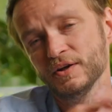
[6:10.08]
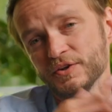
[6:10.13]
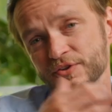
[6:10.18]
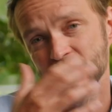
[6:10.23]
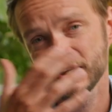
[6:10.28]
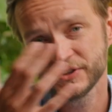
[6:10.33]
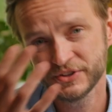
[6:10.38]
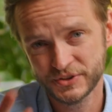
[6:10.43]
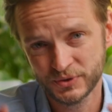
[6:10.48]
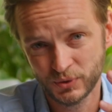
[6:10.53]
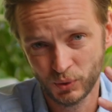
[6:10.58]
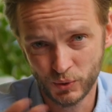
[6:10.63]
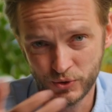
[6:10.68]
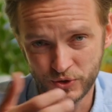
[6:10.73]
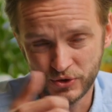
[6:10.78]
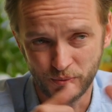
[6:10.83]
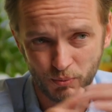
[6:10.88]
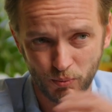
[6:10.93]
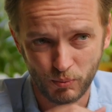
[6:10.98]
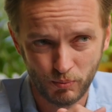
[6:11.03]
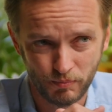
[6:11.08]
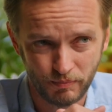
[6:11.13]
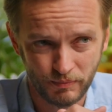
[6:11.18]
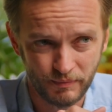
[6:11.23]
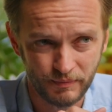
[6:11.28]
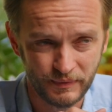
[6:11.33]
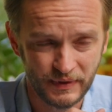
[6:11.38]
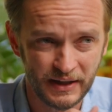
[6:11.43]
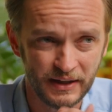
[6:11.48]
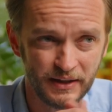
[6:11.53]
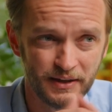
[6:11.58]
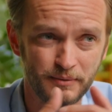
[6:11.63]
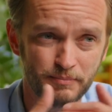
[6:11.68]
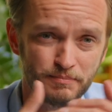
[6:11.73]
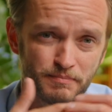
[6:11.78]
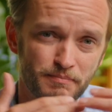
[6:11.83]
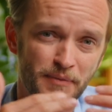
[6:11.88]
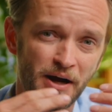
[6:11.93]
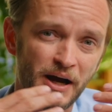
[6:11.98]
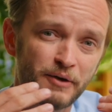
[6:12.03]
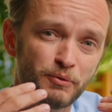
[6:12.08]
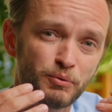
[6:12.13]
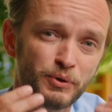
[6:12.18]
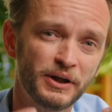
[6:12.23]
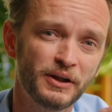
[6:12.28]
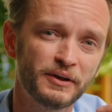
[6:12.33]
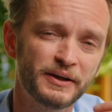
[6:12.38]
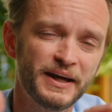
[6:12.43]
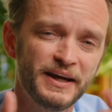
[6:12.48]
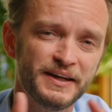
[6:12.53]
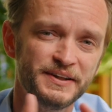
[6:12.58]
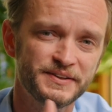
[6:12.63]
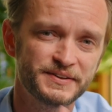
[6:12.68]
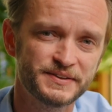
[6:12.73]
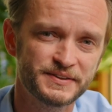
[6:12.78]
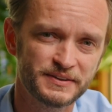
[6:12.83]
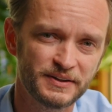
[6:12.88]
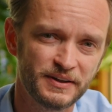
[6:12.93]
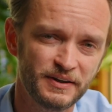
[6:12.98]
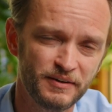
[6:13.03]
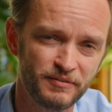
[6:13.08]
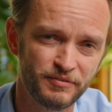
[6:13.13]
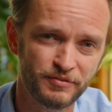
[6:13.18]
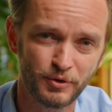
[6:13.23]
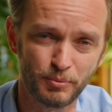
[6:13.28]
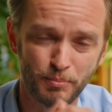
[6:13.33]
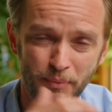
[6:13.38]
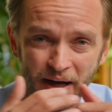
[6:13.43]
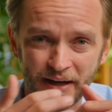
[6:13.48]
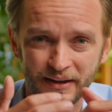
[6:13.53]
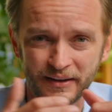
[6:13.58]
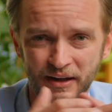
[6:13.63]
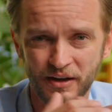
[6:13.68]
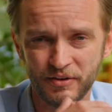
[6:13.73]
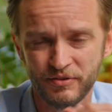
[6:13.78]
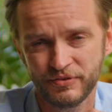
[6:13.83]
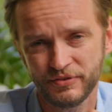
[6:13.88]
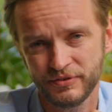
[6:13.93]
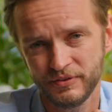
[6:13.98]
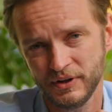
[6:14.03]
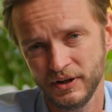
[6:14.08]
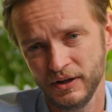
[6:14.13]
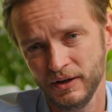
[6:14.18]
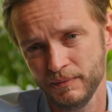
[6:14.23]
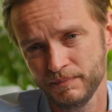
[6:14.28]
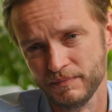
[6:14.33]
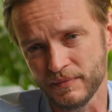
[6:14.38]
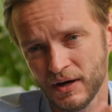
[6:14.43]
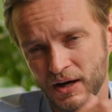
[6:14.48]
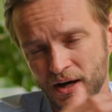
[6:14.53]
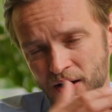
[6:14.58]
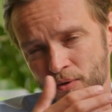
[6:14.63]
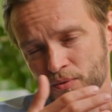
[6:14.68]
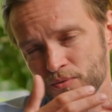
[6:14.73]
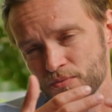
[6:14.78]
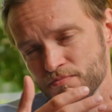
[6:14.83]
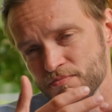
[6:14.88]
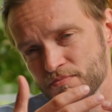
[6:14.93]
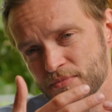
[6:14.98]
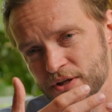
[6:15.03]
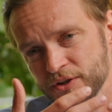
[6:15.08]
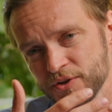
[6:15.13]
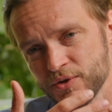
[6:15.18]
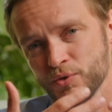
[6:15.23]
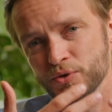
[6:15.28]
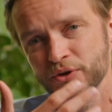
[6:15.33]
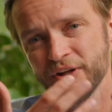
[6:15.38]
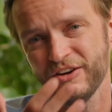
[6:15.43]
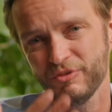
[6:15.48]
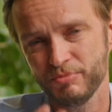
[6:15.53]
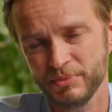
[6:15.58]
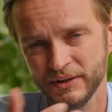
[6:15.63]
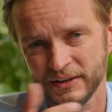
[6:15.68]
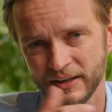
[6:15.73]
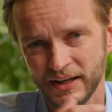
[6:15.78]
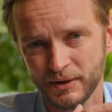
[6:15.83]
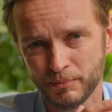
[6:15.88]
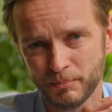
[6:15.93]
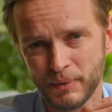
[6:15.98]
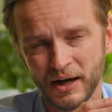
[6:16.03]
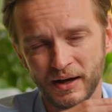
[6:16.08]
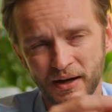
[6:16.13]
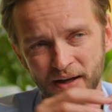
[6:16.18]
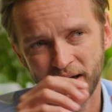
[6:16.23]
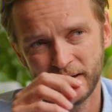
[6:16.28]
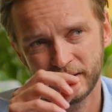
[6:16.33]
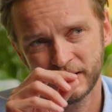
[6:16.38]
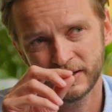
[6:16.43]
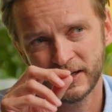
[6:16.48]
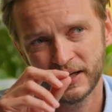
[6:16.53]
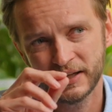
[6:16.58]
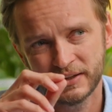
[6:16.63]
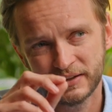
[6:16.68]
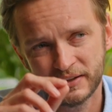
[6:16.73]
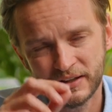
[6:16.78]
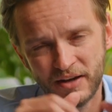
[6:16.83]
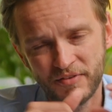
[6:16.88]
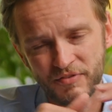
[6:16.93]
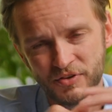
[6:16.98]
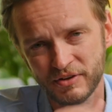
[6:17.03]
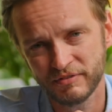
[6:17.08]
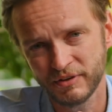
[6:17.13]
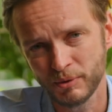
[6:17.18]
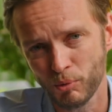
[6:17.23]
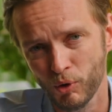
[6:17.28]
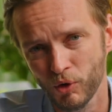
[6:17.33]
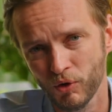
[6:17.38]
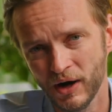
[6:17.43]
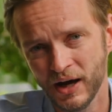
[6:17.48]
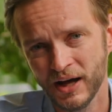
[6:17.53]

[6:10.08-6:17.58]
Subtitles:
So I just told you my real case from my life, how it could have been done, but I can give you even more.